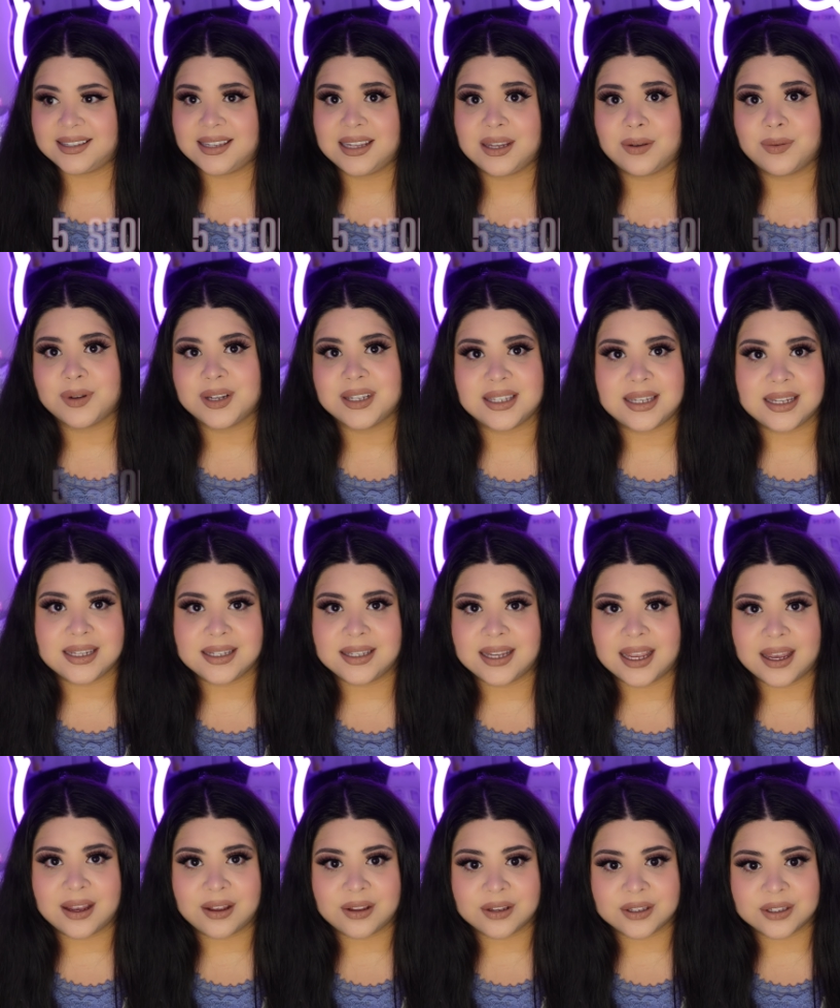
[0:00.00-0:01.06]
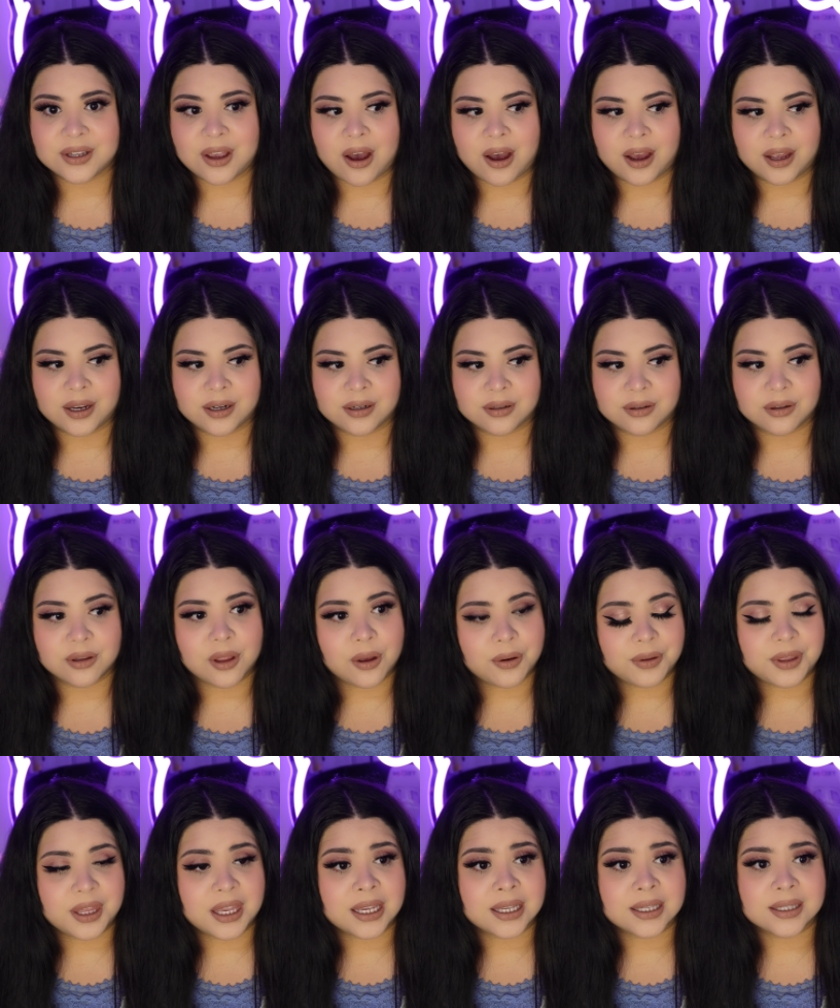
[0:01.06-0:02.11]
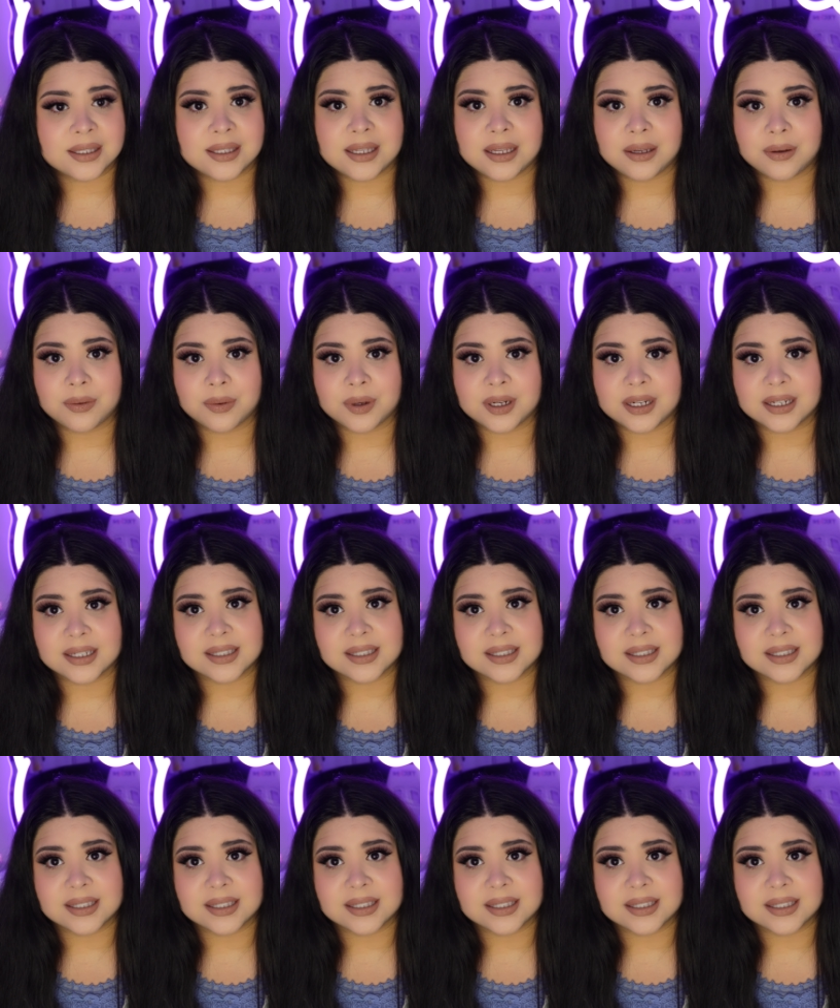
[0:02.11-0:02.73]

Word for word: sequined details on clothing, sequined